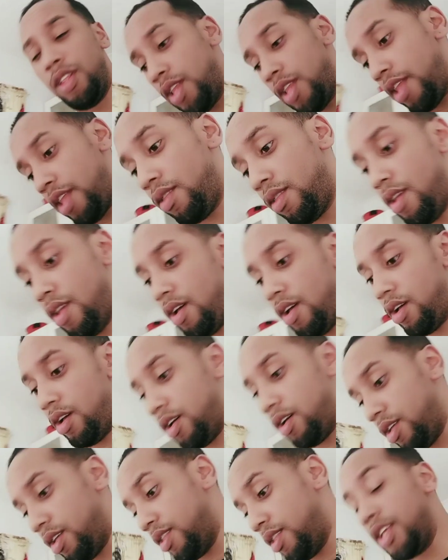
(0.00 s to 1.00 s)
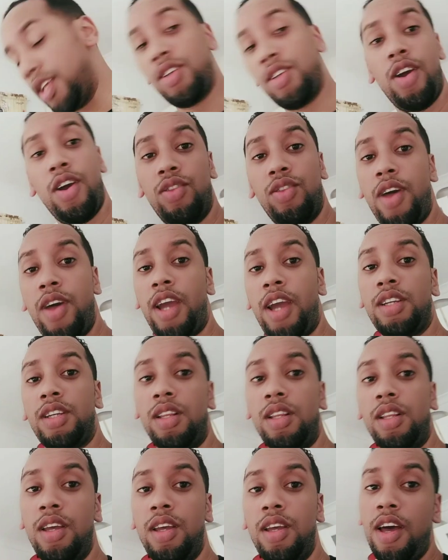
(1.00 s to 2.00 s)
That's going to
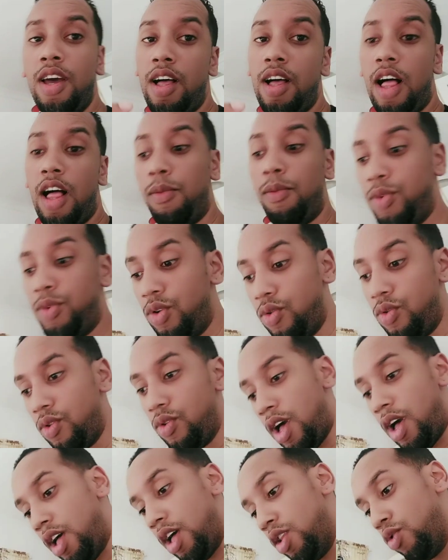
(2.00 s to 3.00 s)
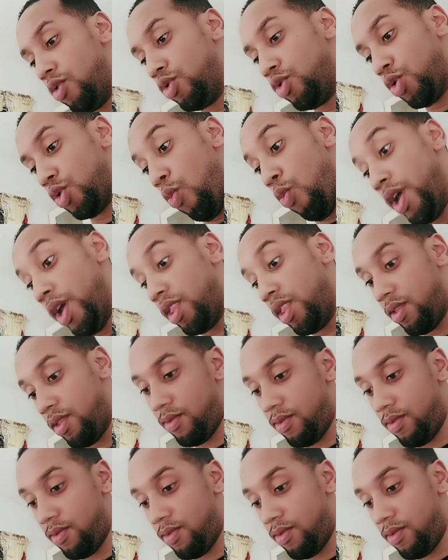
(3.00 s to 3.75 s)
actually help you lose weight.